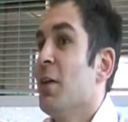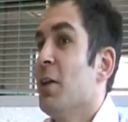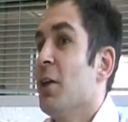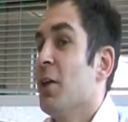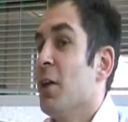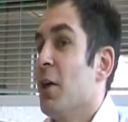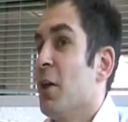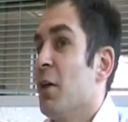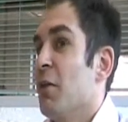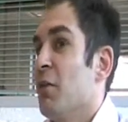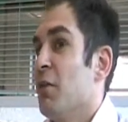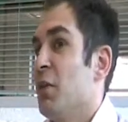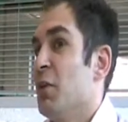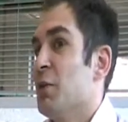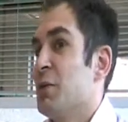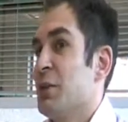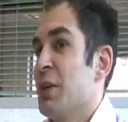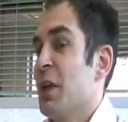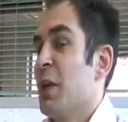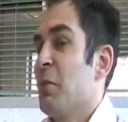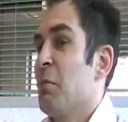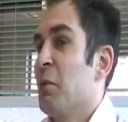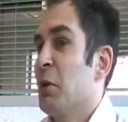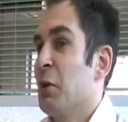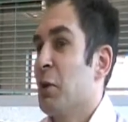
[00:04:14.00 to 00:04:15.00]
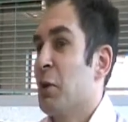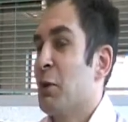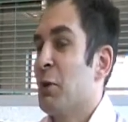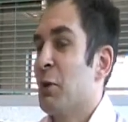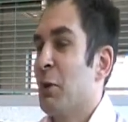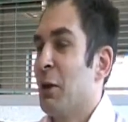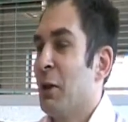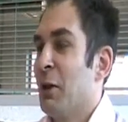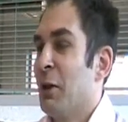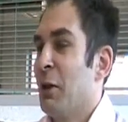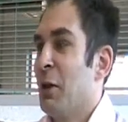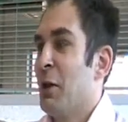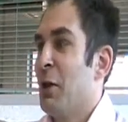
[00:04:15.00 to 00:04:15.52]
if you set up a
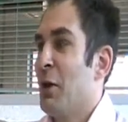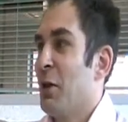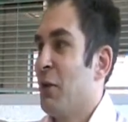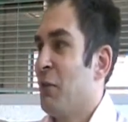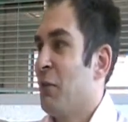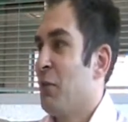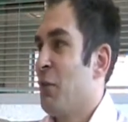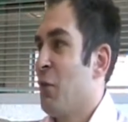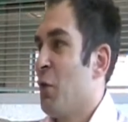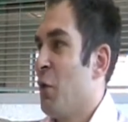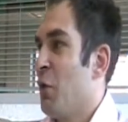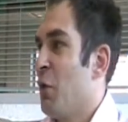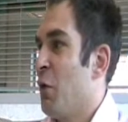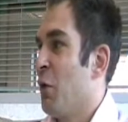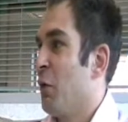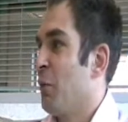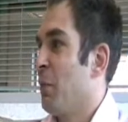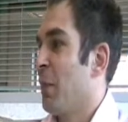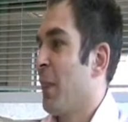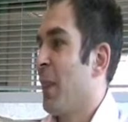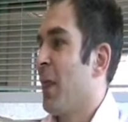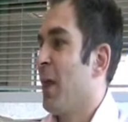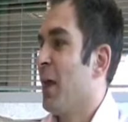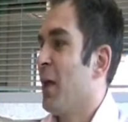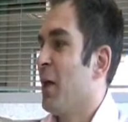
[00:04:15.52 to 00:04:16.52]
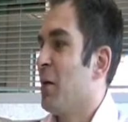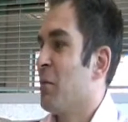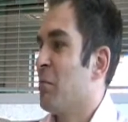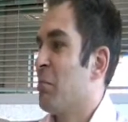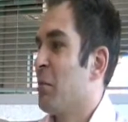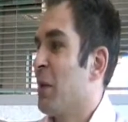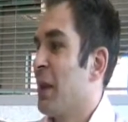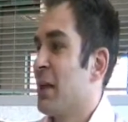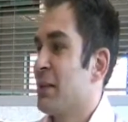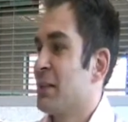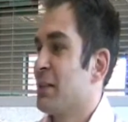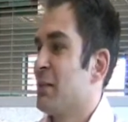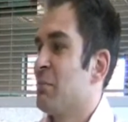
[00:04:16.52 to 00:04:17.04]
Google alert for
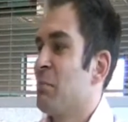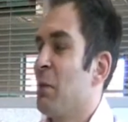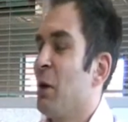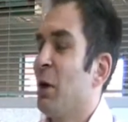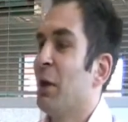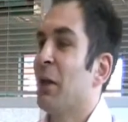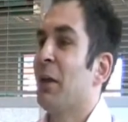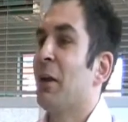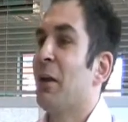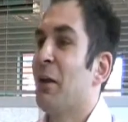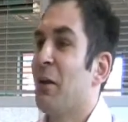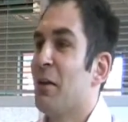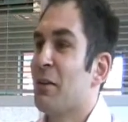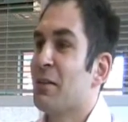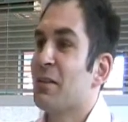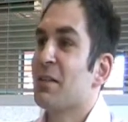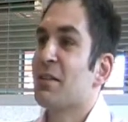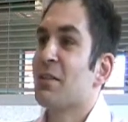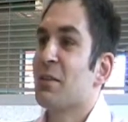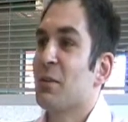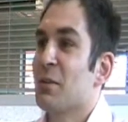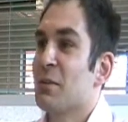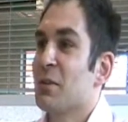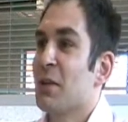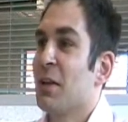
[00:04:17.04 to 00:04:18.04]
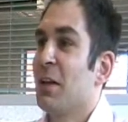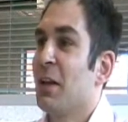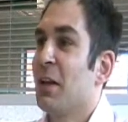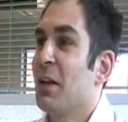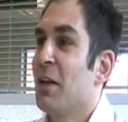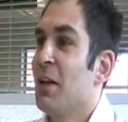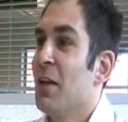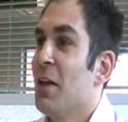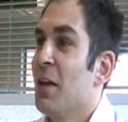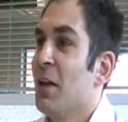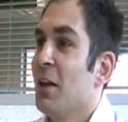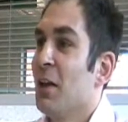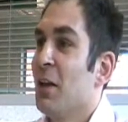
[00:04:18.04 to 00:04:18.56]
plastic pint glasses or something,
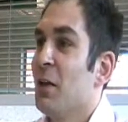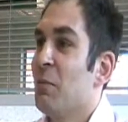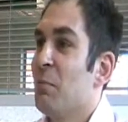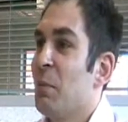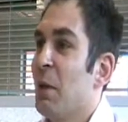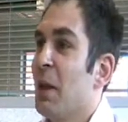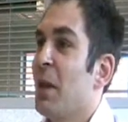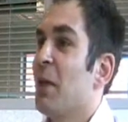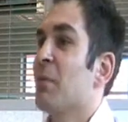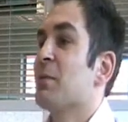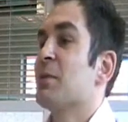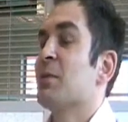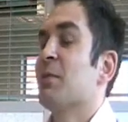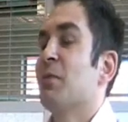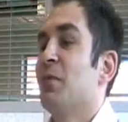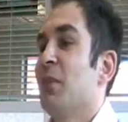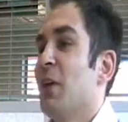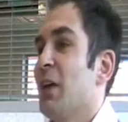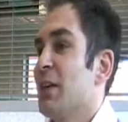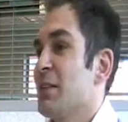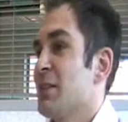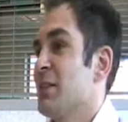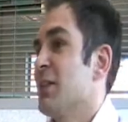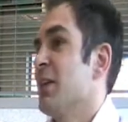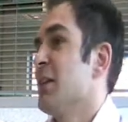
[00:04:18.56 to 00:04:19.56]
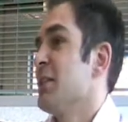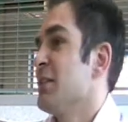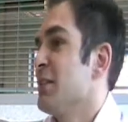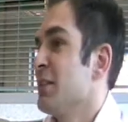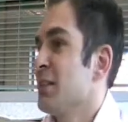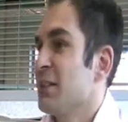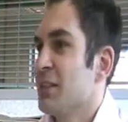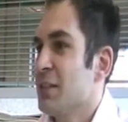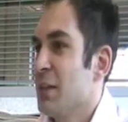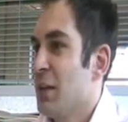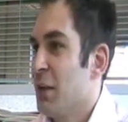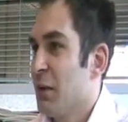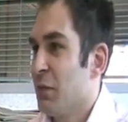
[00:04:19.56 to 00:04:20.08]
you'd pick up some fascinating
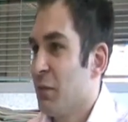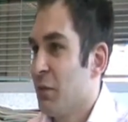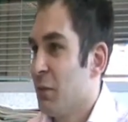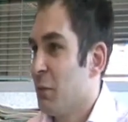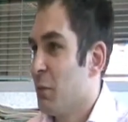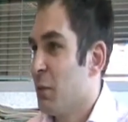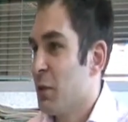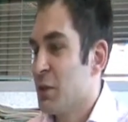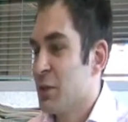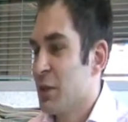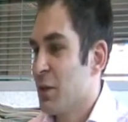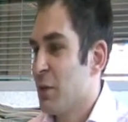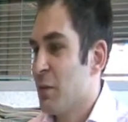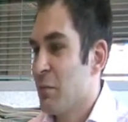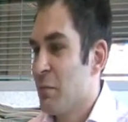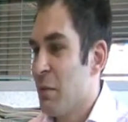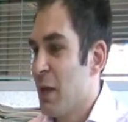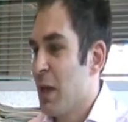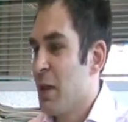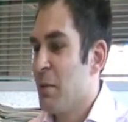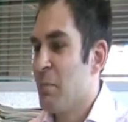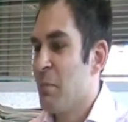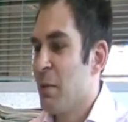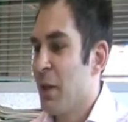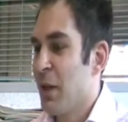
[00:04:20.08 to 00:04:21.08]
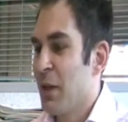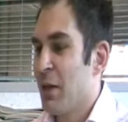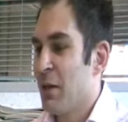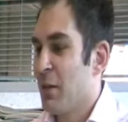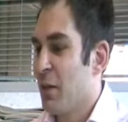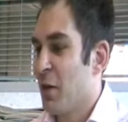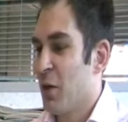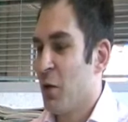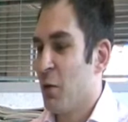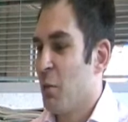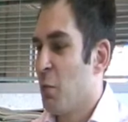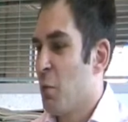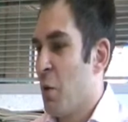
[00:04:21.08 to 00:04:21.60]
stuff, because it may be
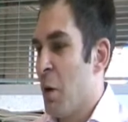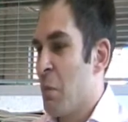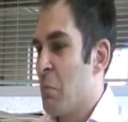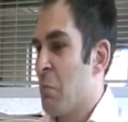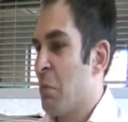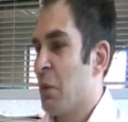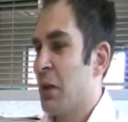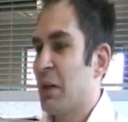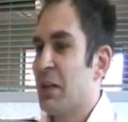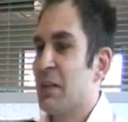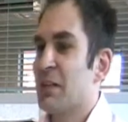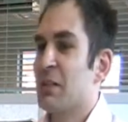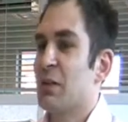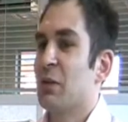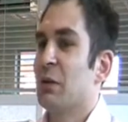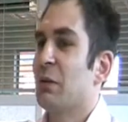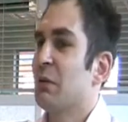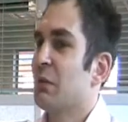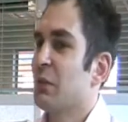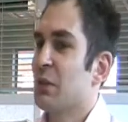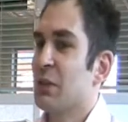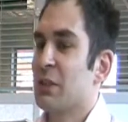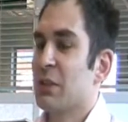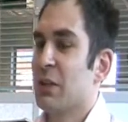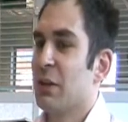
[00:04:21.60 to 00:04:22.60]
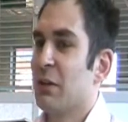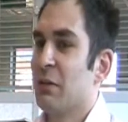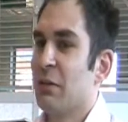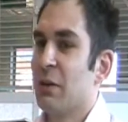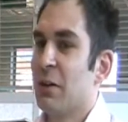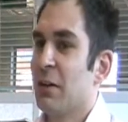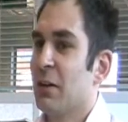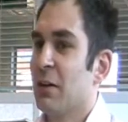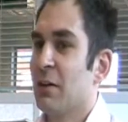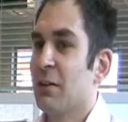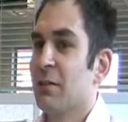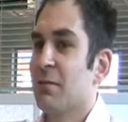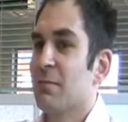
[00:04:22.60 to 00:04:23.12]
that one police officer in
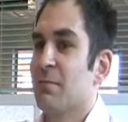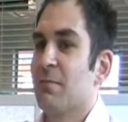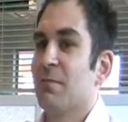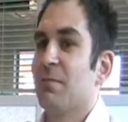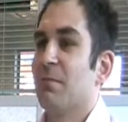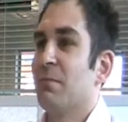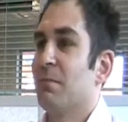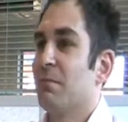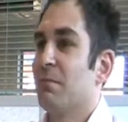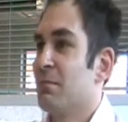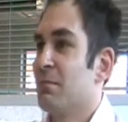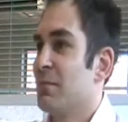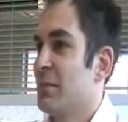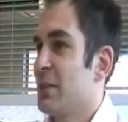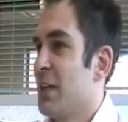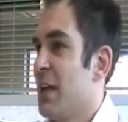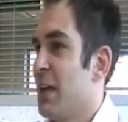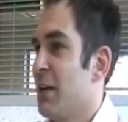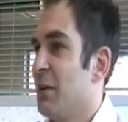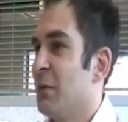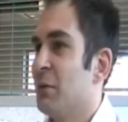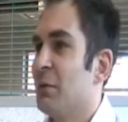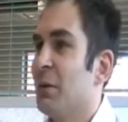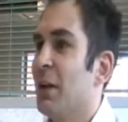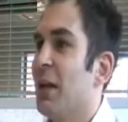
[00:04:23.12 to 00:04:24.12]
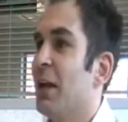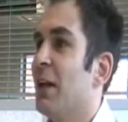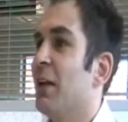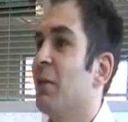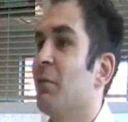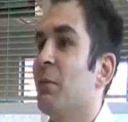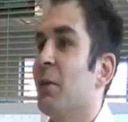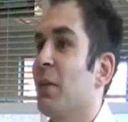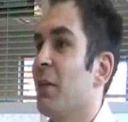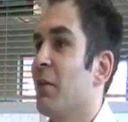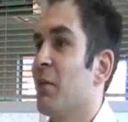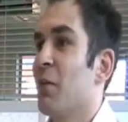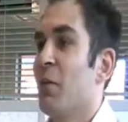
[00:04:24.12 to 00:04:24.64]
a little town there
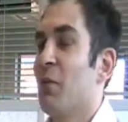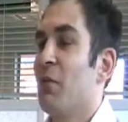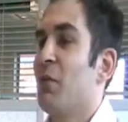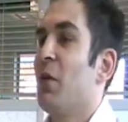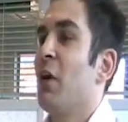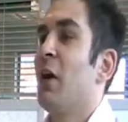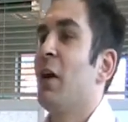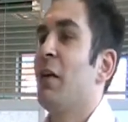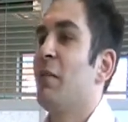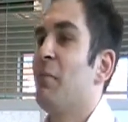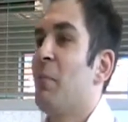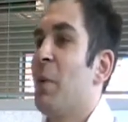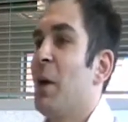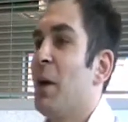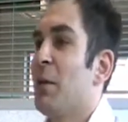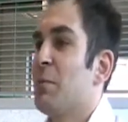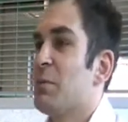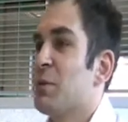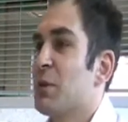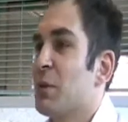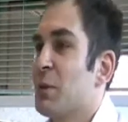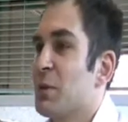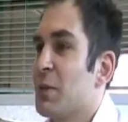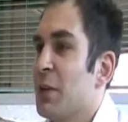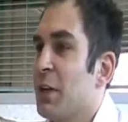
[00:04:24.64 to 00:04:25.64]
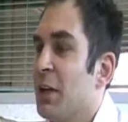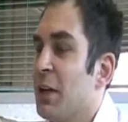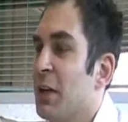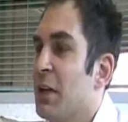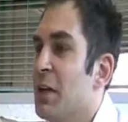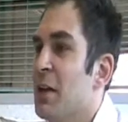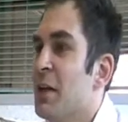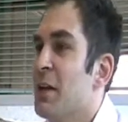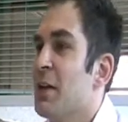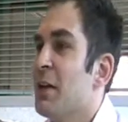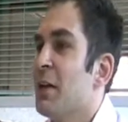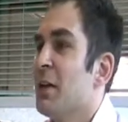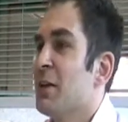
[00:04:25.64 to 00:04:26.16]
where they've got 5 pubs or something
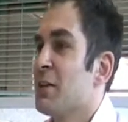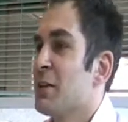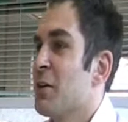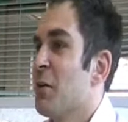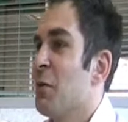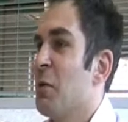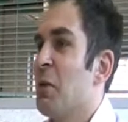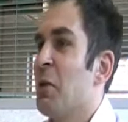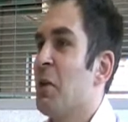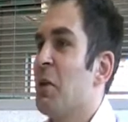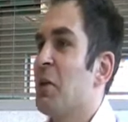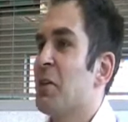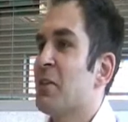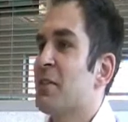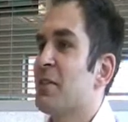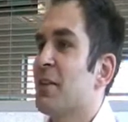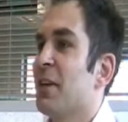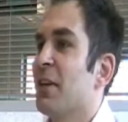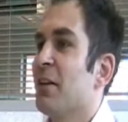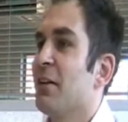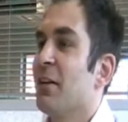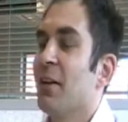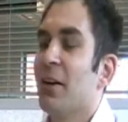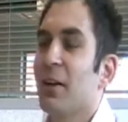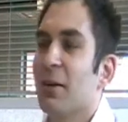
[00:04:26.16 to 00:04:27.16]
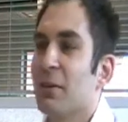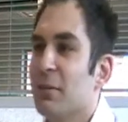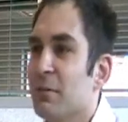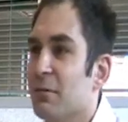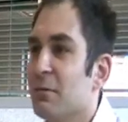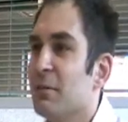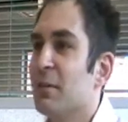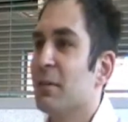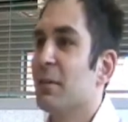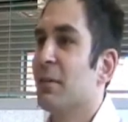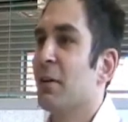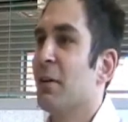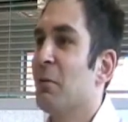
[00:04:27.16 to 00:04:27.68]
has gone in and said, no,
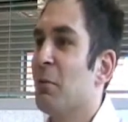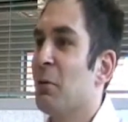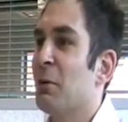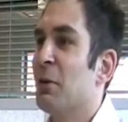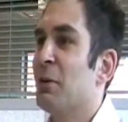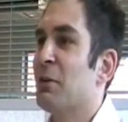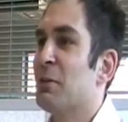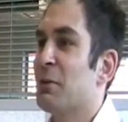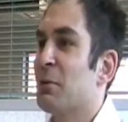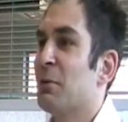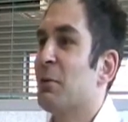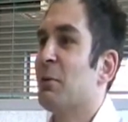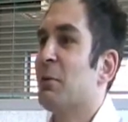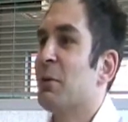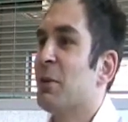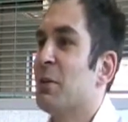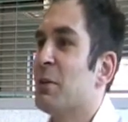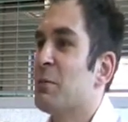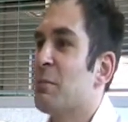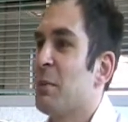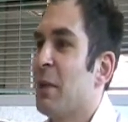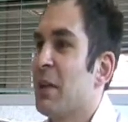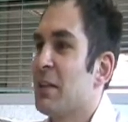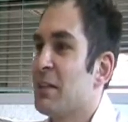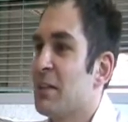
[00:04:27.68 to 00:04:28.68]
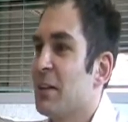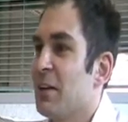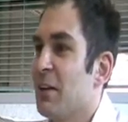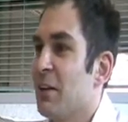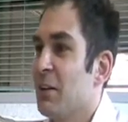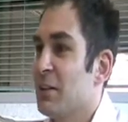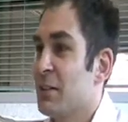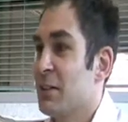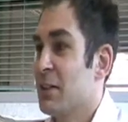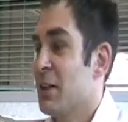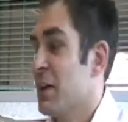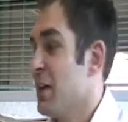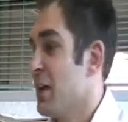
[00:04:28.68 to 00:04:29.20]
I want you to all use plastic
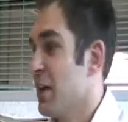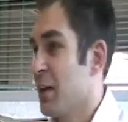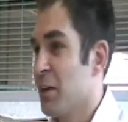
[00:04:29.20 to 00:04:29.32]
glasses.